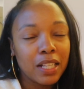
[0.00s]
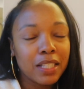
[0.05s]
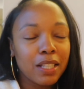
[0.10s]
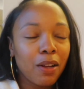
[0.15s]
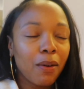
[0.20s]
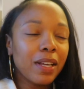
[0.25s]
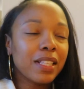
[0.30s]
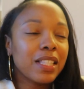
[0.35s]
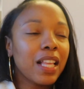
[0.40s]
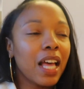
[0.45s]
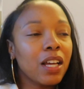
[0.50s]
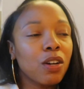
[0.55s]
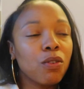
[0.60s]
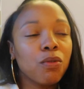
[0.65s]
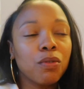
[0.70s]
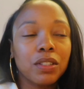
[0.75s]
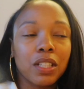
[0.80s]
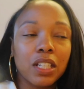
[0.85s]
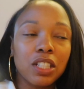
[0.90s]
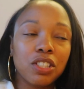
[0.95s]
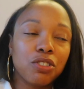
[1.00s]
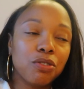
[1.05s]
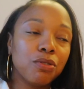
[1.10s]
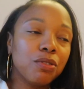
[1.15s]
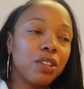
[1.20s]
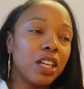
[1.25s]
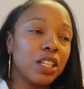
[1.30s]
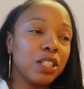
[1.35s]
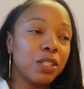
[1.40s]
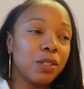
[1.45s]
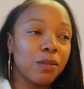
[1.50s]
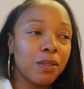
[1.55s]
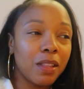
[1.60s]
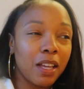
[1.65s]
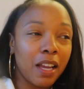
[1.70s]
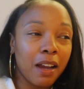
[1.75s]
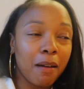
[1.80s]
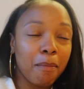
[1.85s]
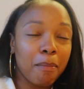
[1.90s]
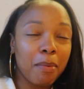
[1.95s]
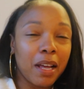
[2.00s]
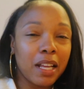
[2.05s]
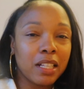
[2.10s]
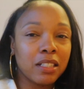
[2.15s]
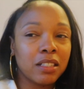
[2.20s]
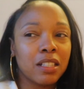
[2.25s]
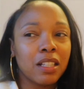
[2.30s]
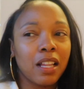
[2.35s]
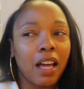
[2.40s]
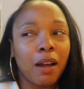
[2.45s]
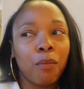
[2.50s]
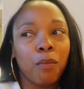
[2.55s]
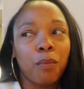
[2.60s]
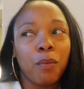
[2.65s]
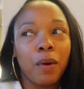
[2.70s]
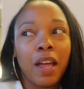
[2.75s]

So it's like cool things you can do there, but it's like